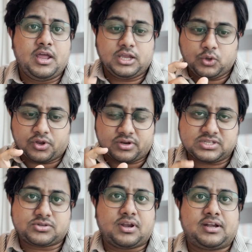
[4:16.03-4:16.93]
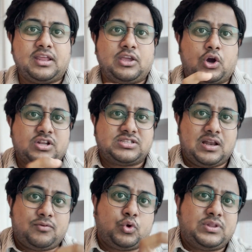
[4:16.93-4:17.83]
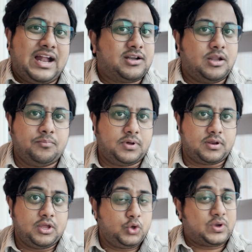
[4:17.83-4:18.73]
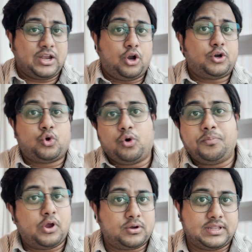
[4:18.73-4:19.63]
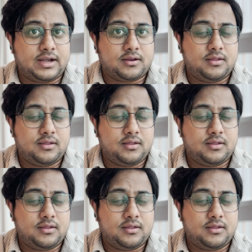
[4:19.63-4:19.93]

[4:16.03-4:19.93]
you are restricting yourself to that number. You cannot go beyond that.